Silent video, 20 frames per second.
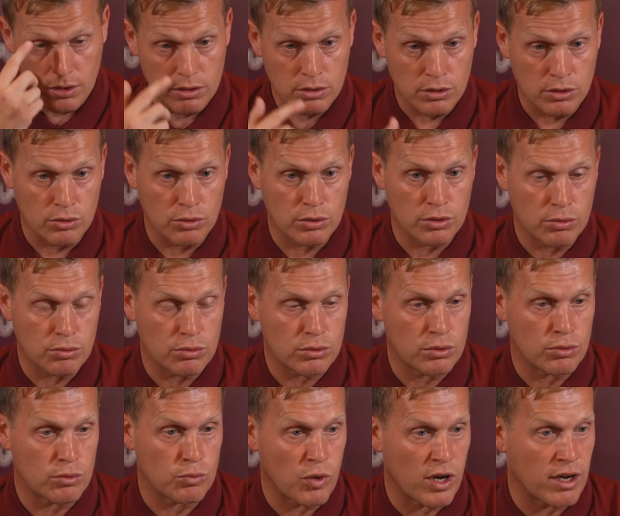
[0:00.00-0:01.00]
you know, the
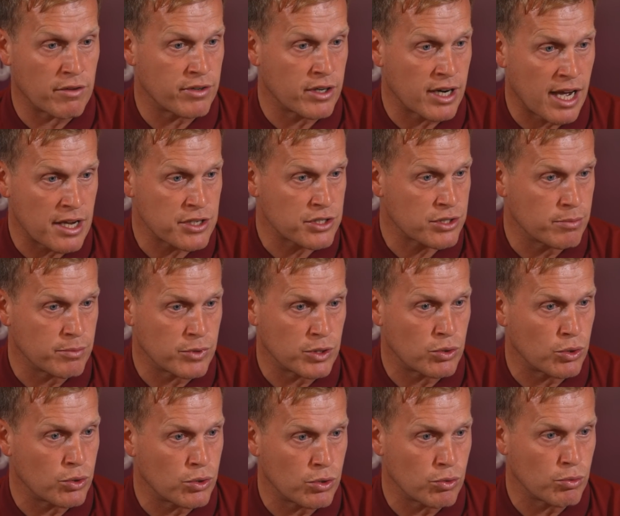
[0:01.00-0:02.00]
whatever I ask them to
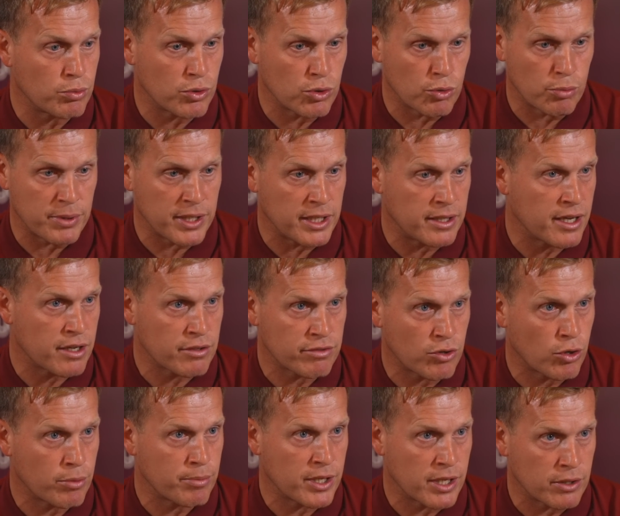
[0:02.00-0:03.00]
do, they'll be there
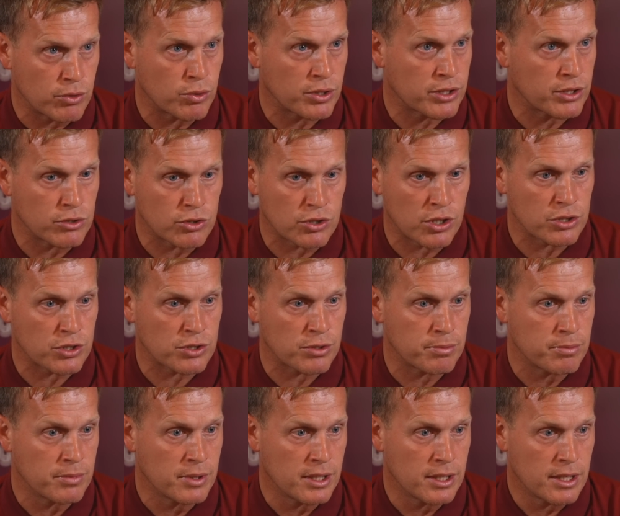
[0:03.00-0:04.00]
for me. I know I can trust
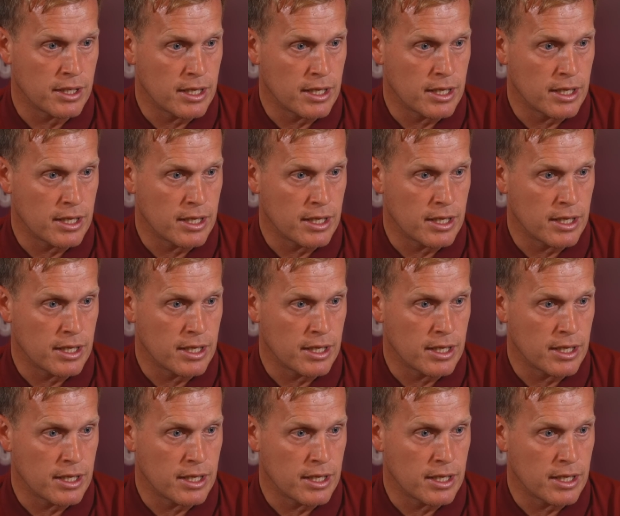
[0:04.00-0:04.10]
them.